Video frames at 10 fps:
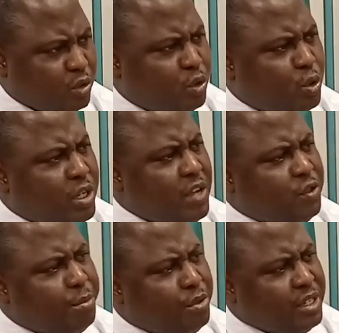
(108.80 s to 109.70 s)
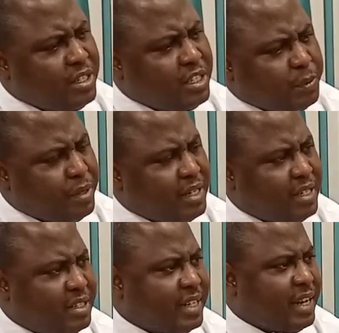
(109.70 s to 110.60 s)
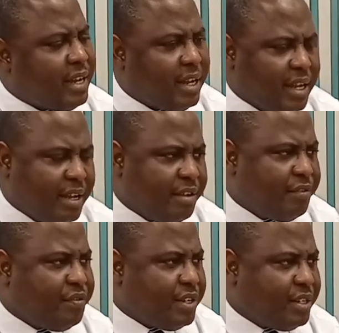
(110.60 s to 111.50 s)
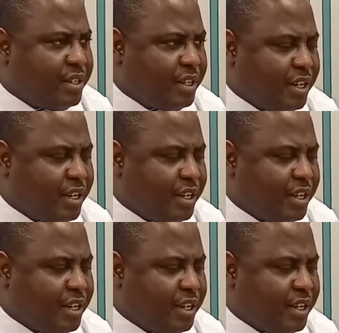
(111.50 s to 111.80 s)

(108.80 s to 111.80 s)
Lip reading: So if somebody displayed this rare feat,